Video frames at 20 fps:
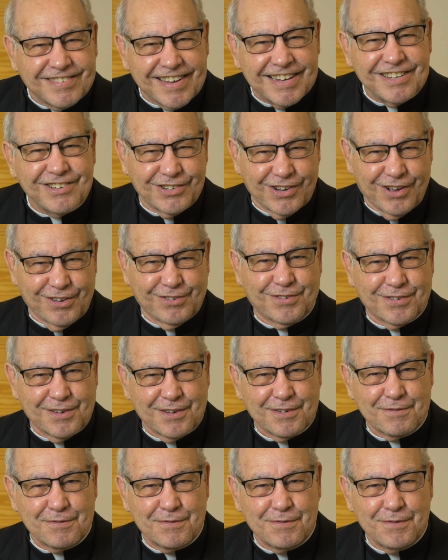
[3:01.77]
Saint
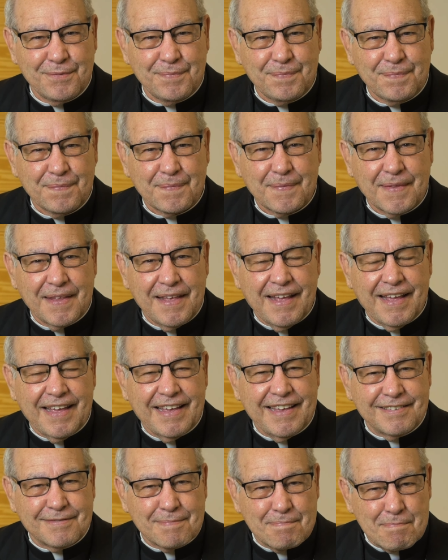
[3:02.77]
Joseph.
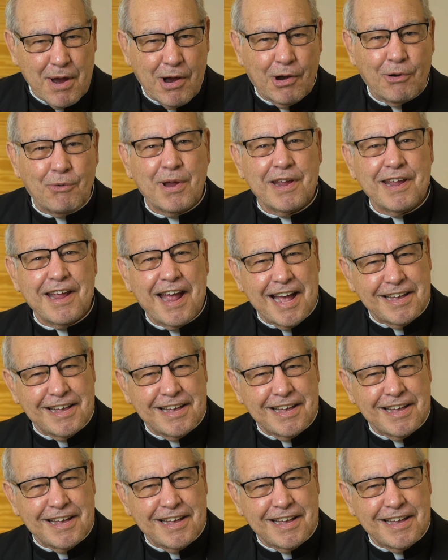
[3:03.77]
It's Mary